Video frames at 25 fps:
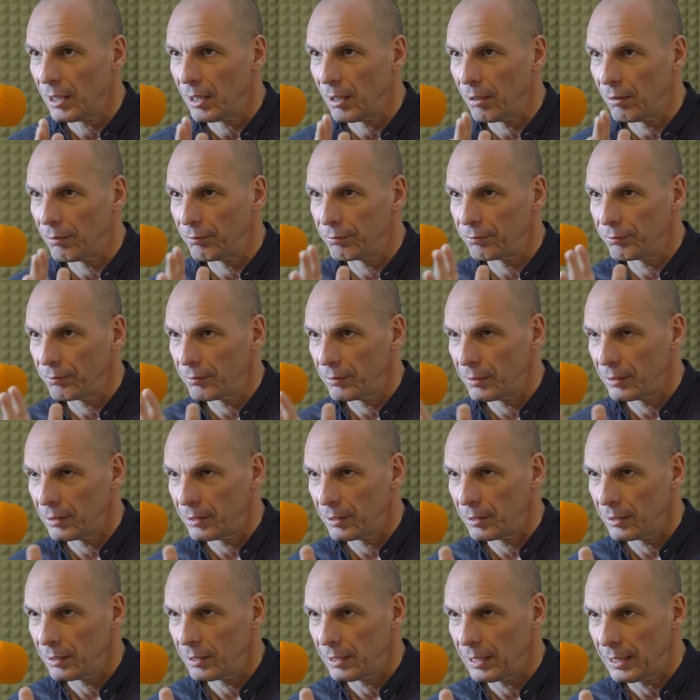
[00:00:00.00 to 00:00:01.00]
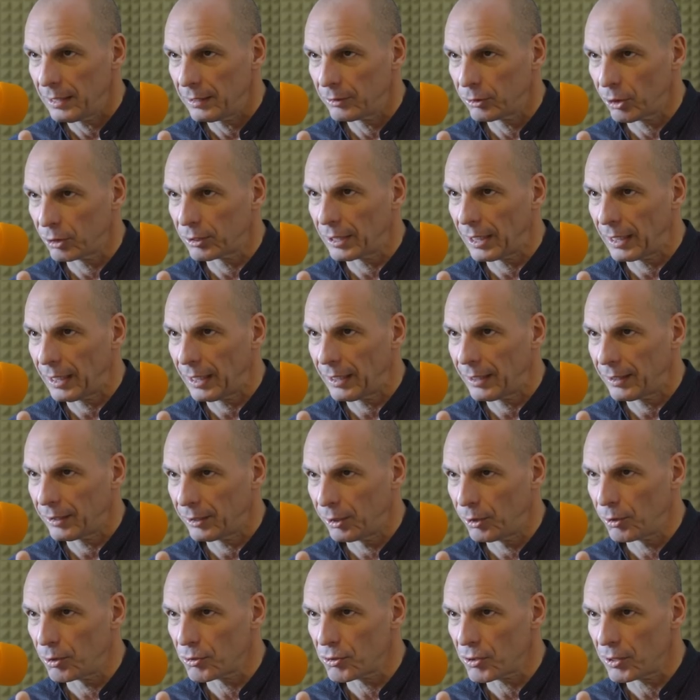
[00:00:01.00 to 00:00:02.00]
of total
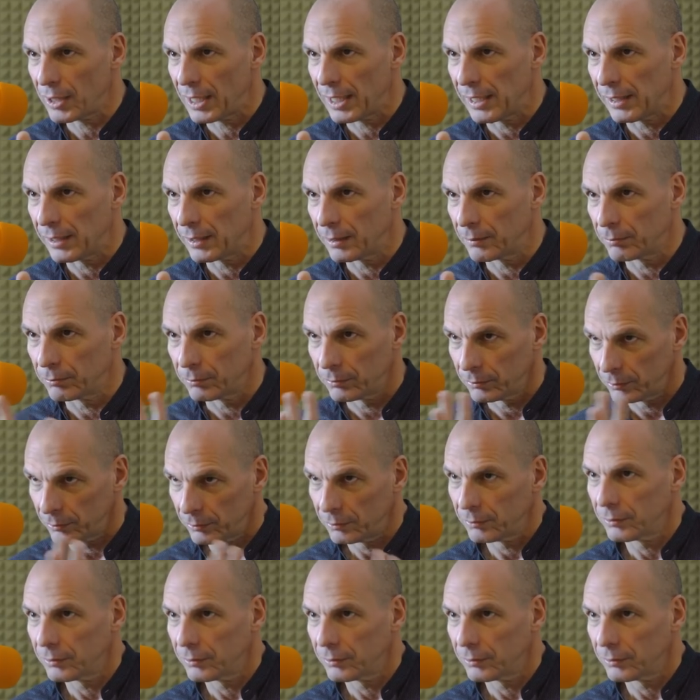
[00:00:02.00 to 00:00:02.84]
Eurozone income